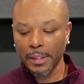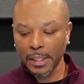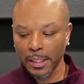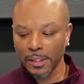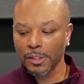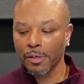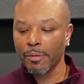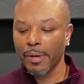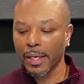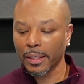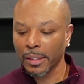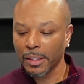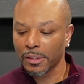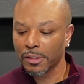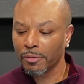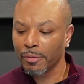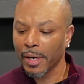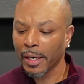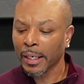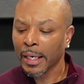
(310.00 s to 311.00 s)
That is
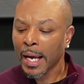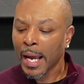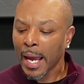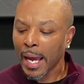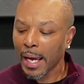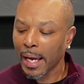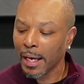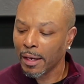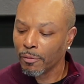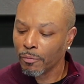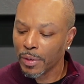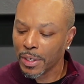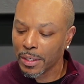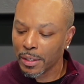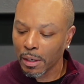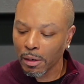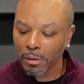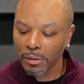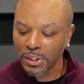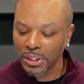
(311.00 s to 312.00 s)
correct. And we
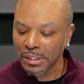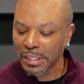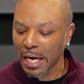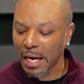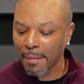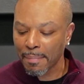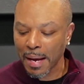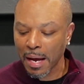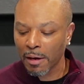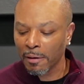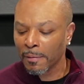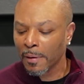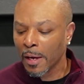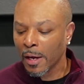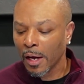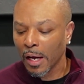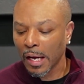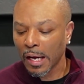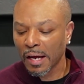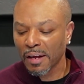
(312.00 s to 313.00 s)
know she's got about
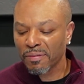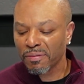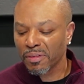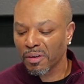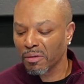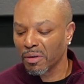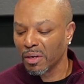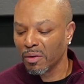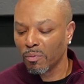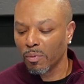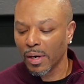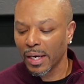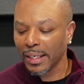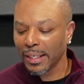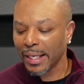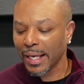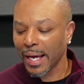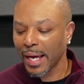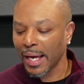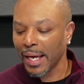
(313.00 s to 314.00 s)

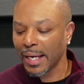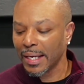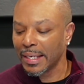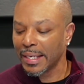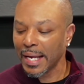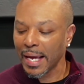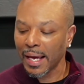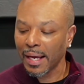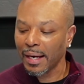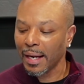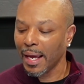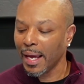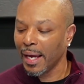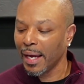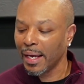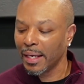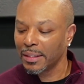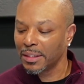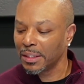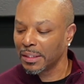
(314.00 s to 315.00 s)
$31K in debt,
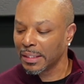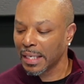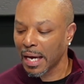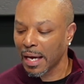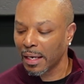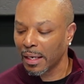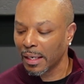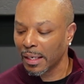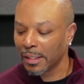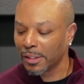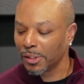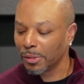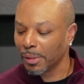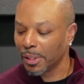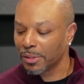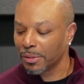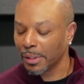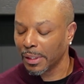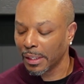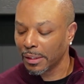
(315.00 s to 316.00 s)
and she's got a
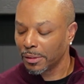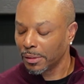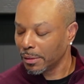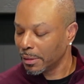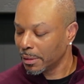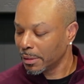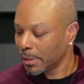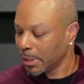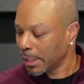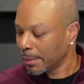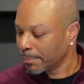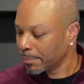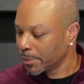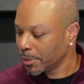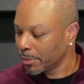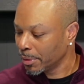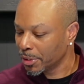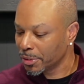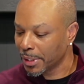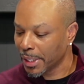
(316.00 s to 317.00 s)

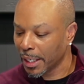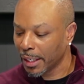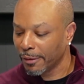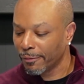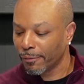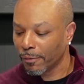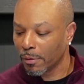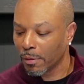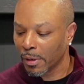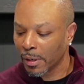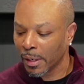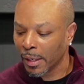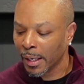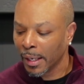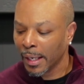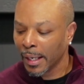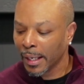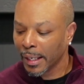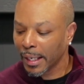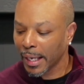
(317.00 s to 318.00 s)

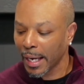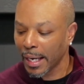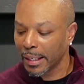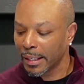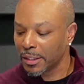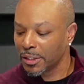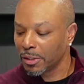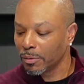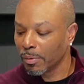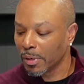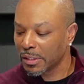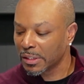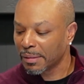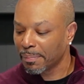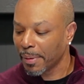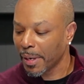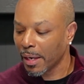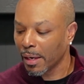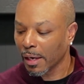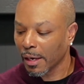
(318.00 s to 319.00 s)
$284K that she wants to
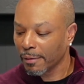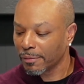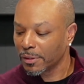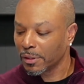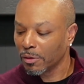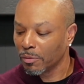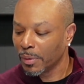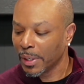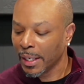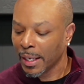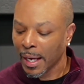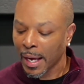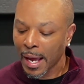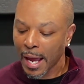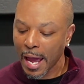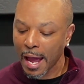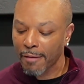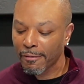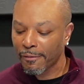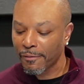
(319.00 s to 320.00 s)
pay off. So we
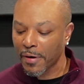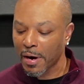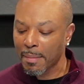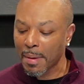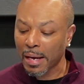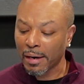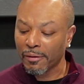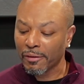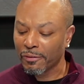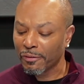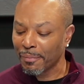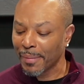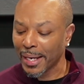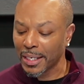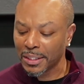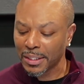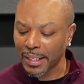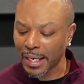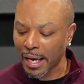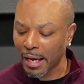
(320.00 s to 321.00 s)
have a fair amount of
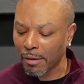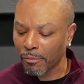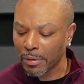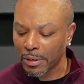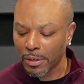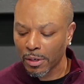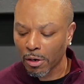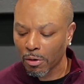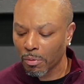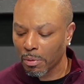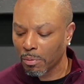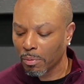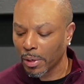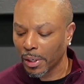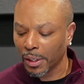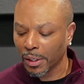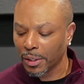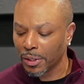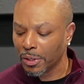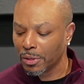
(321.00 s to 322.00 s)
information, and we know we're
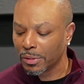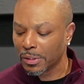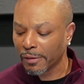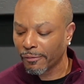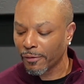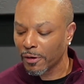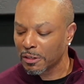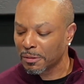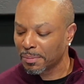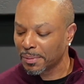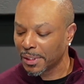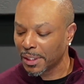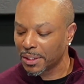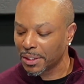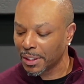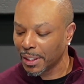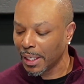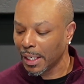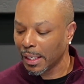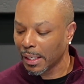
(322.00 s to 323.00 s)
wanting to use a first
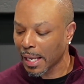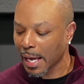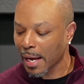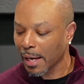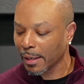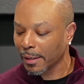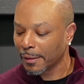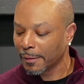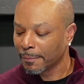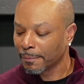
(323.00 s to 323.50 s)
position HELOC.